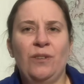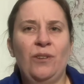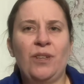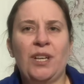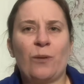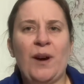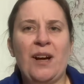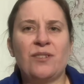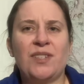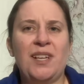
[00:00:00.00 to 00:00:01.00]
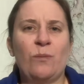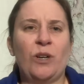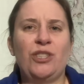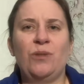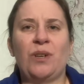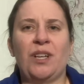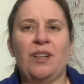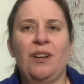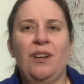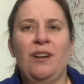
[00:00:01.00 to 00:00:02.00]
looking around, seeing what you can
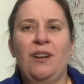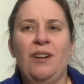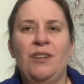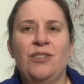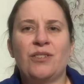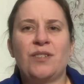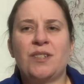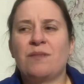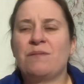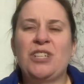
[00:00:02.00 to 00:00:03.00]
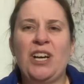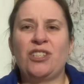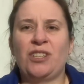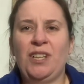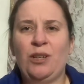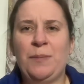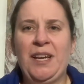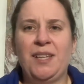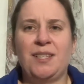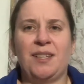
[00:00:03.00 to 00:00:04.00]
just touch a little
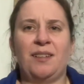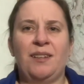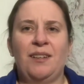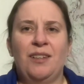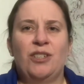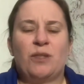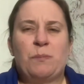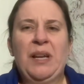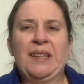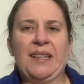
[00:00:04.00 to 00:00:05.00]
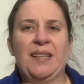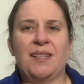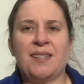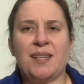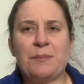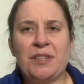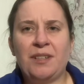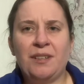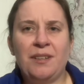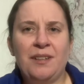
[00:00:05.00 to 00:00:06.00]
bit and just piddling in something.
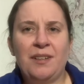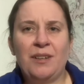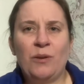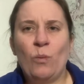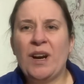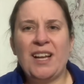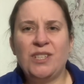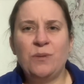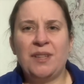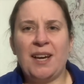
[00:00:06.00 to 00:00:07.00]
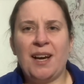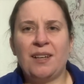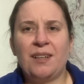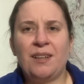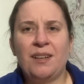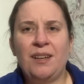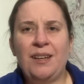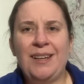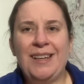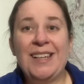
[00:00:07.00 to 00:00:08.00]
We're not doing that.
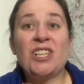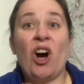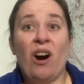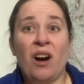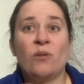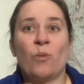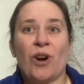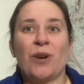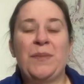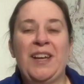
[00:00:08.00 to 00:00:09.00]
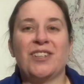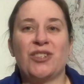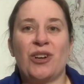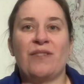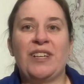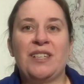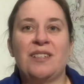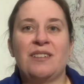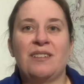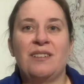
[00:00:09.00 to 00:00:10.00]
It's hard work being a
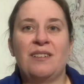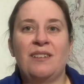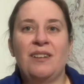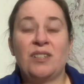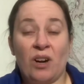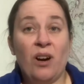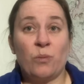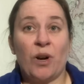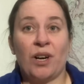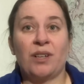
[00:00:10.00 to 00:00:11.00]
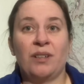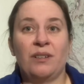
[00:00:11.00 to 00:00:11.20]
servant. It's hard work.